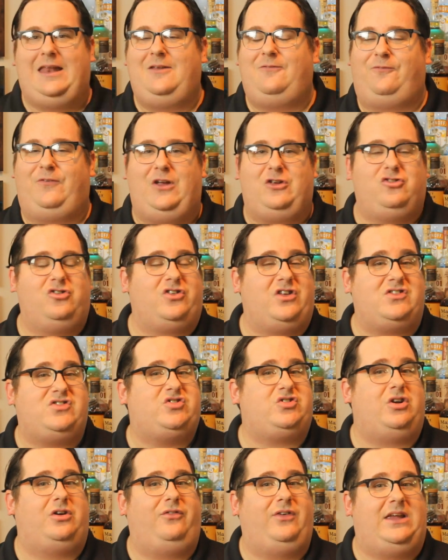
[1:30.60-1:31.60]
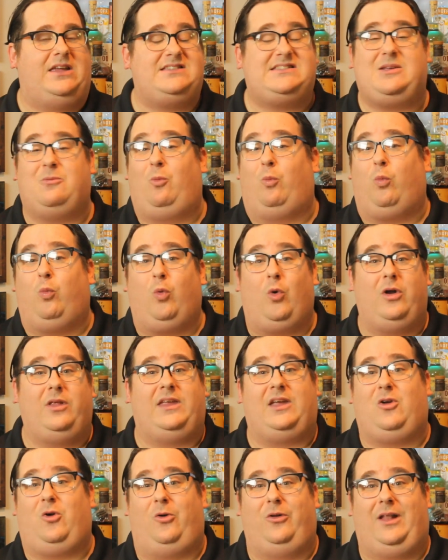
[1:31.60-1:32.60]
it features on serving you some really
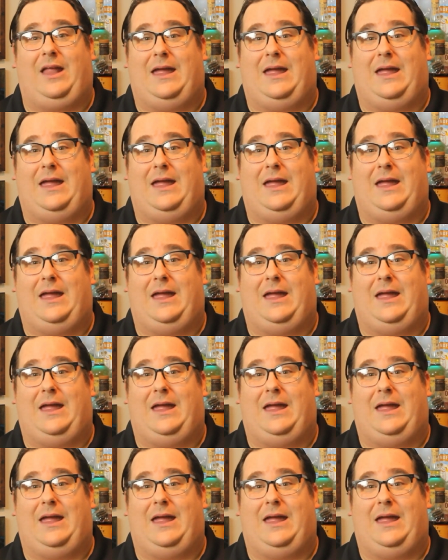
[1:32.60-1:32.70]
cold